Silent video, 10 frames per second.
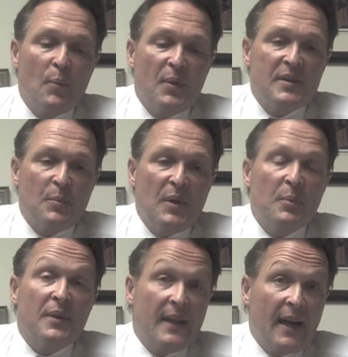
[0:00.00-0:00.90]
but the
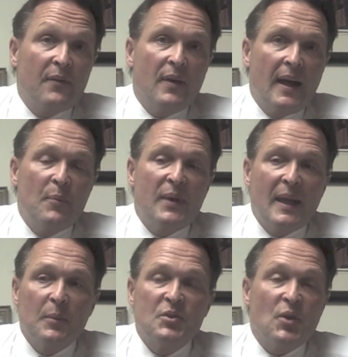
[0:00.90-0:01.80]
people that I've been
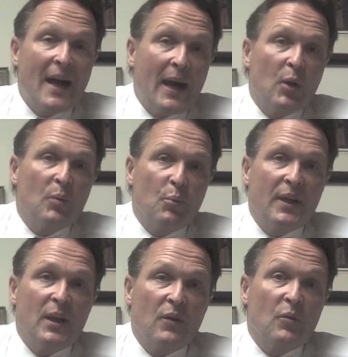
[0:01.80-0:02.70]
able to hire and bring
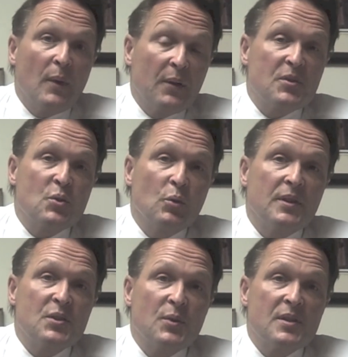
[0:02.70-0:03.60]
here from other school
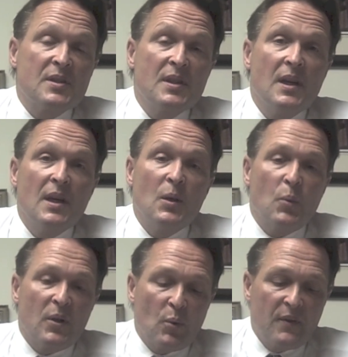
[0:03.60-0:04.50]
districts,
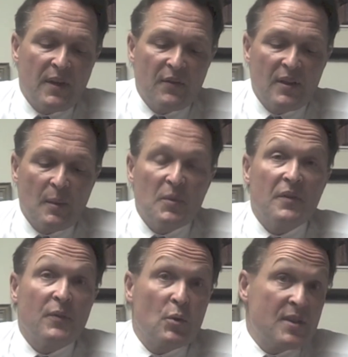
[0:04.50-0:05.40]
whether we've given them their
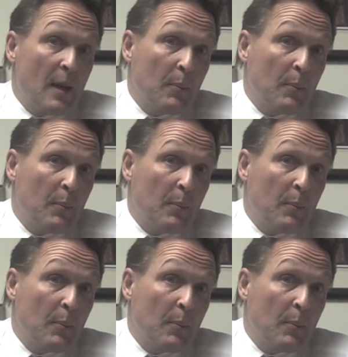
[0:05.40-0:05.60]
first